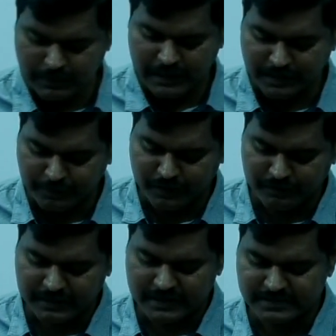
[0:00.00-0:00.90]
multiple
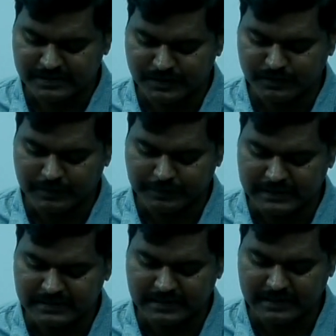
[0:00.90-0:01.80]
ways to
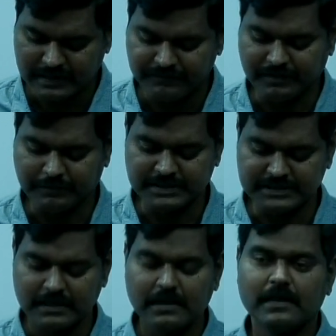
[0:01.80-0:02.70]
represent
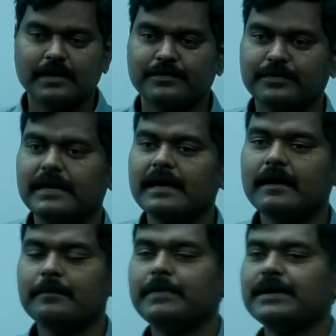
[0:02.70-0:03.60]
information. So
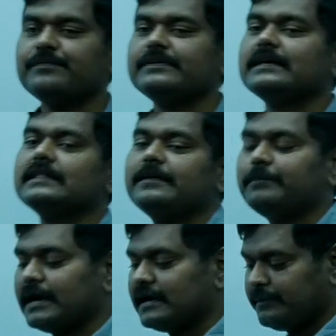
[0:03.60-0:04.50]
here by using the
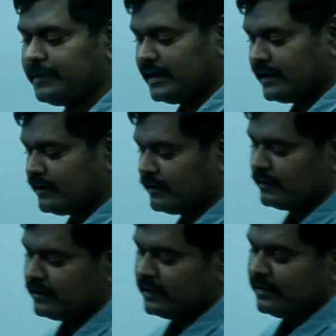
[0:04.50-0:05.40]

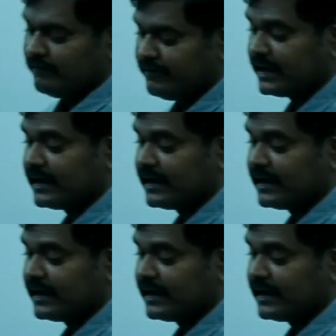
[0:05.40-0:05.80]
multimedia, we